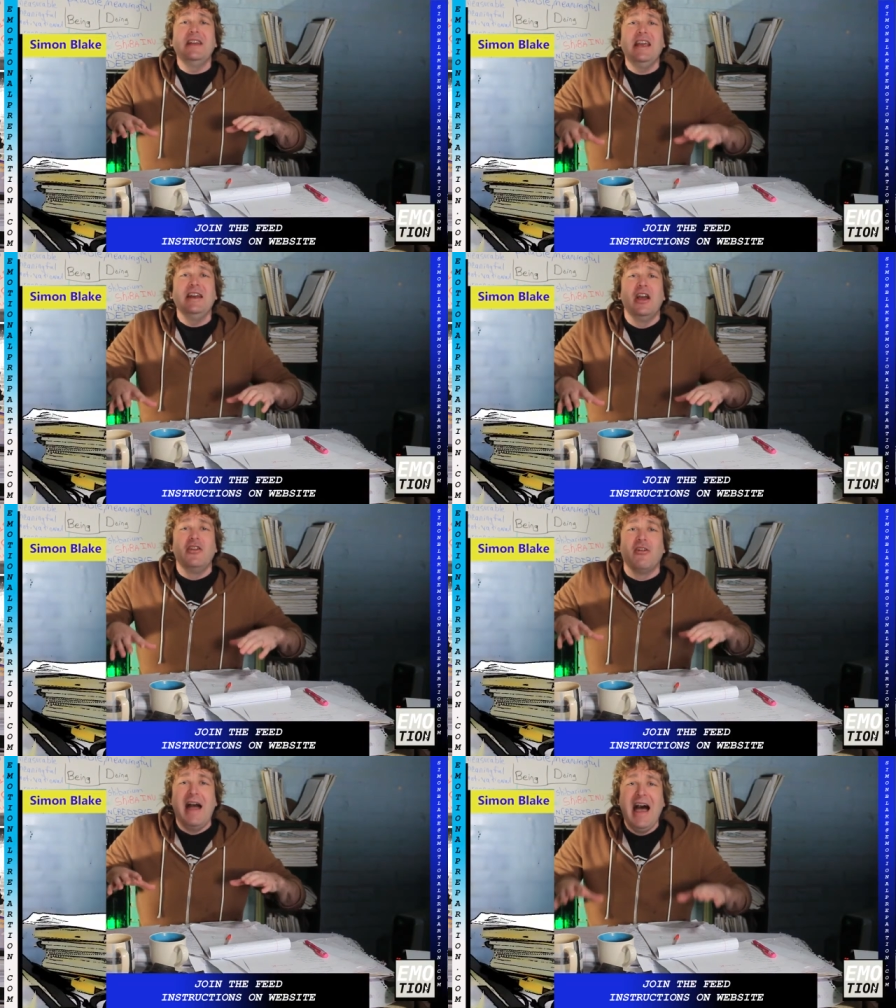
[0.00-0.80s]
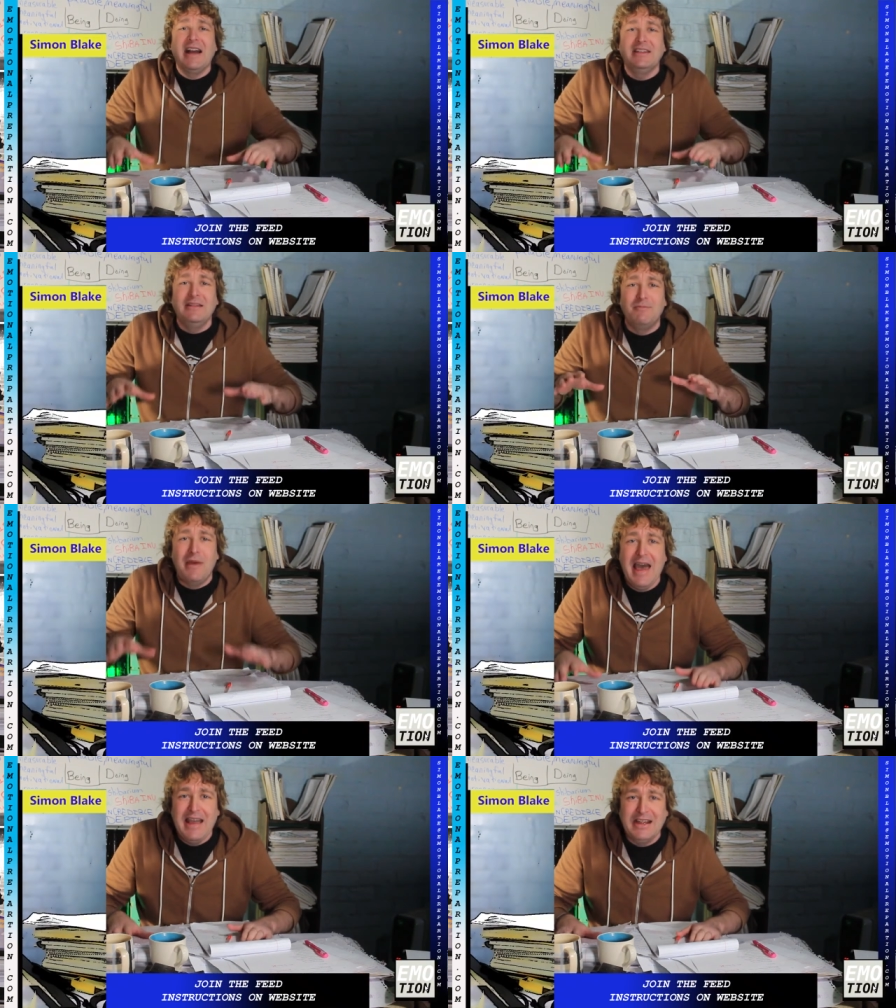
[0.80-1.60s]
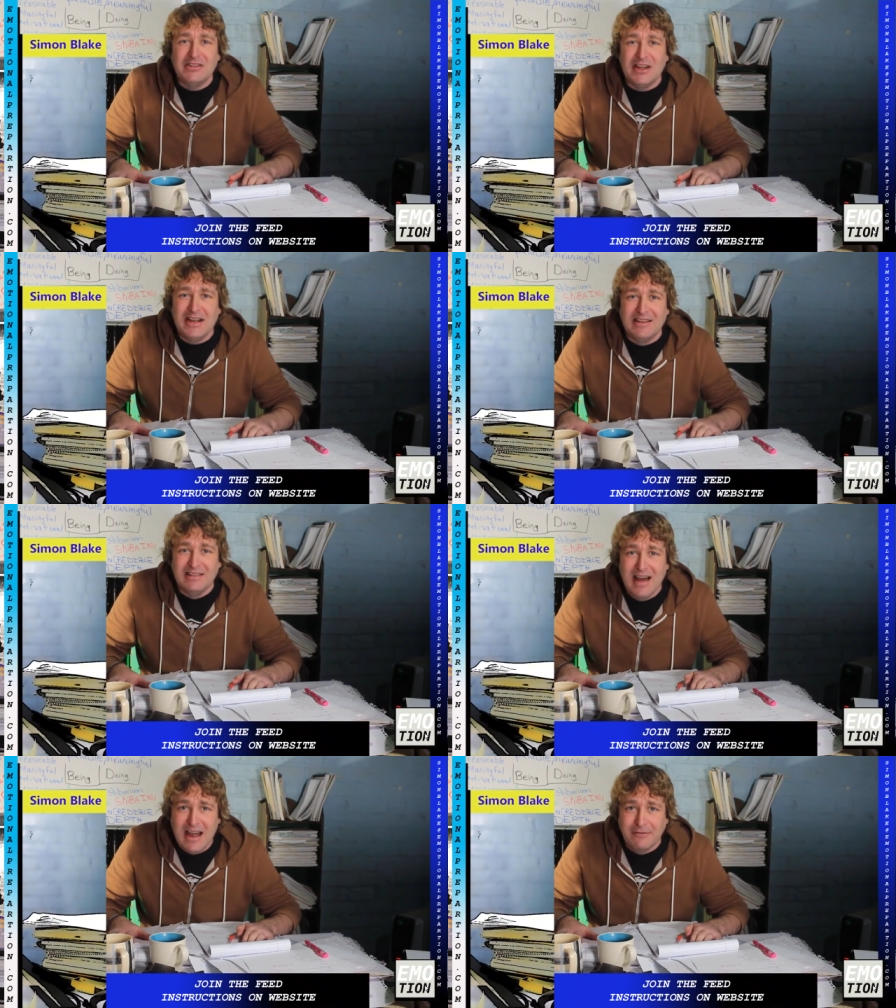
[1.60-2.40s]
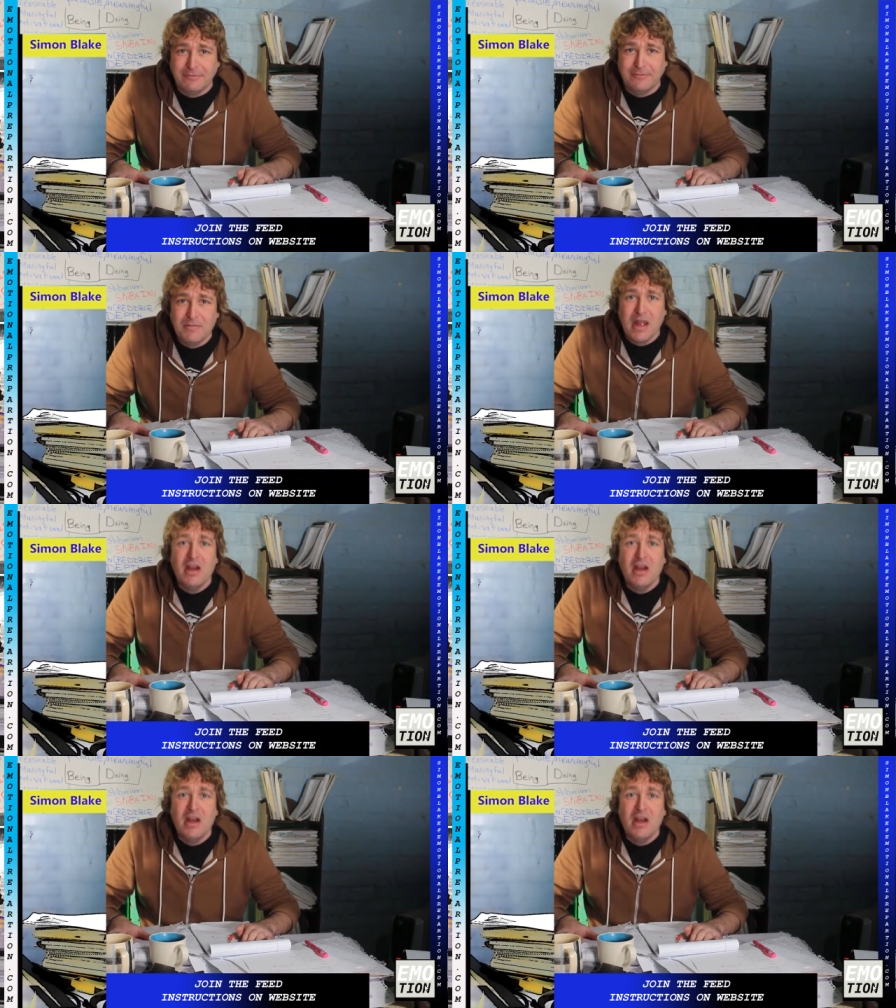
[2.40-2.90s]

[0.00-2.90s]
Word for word: need your acting baggage in life.